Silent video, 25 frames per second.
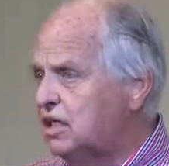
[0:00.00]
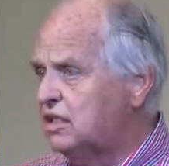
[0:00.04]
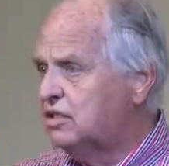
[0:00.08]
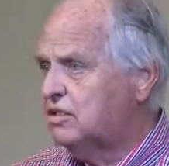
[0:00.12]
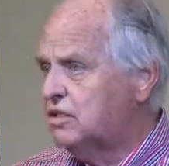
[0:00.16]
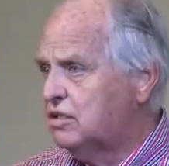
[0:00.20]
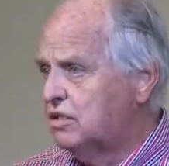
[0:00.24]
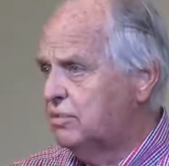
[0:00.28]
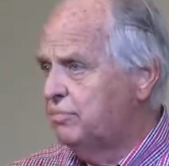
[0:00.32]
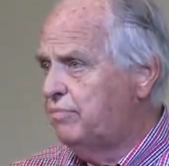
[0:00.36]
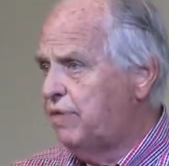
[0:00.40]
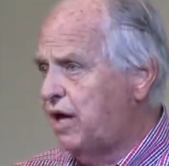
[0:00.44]

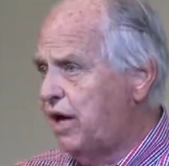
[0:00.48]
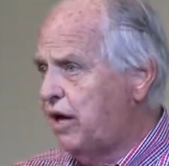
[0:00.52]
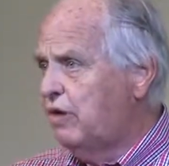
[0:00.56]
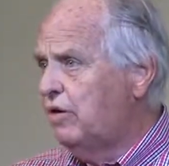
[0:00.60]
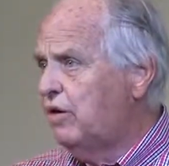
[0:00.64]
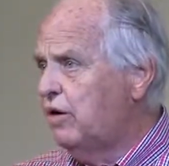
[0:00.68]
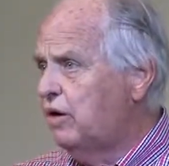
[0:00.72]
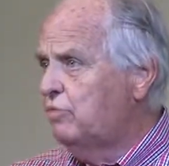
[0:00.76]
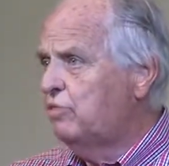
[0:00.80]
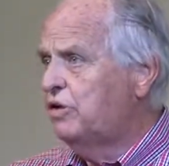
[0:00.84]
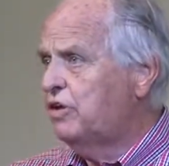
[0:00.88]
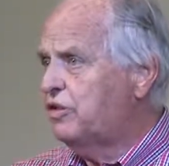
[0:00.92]

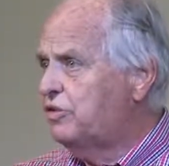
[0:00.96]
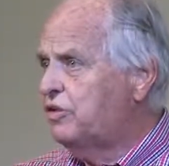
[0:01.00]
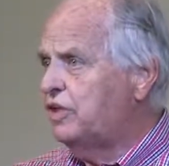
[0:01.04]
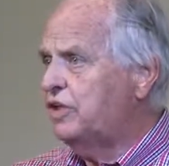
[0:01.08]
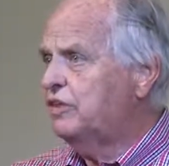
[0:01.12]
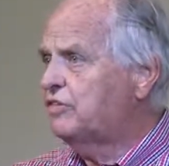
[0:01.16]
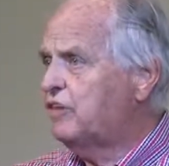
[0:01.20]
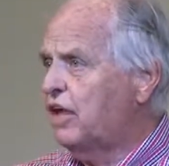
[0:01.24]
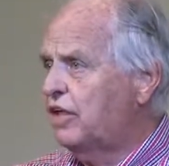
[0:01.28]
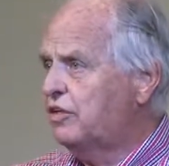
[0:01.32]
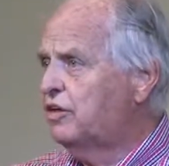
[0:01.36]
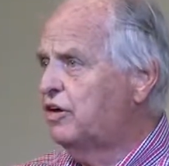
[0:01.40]
intermarry with
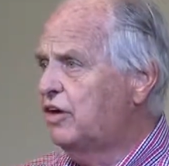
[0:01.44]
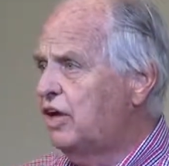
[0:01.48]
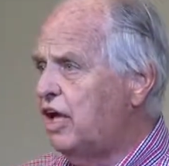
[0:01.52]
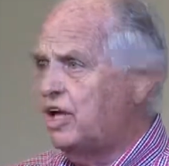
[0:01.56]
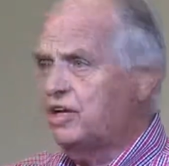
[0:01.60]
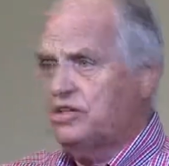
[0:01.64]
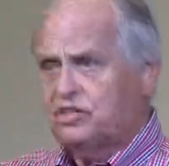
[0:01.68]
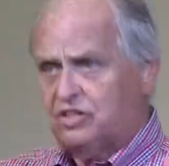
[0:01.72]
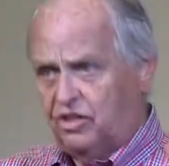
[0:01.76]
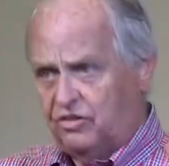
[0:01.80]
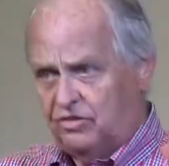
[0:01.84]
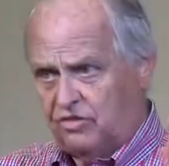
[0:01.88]
these other
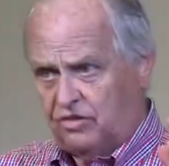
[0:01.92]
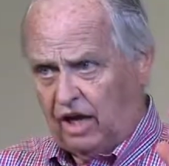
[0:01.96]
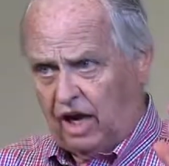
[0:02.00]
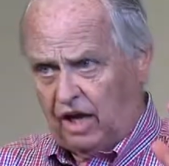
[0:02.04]
nations.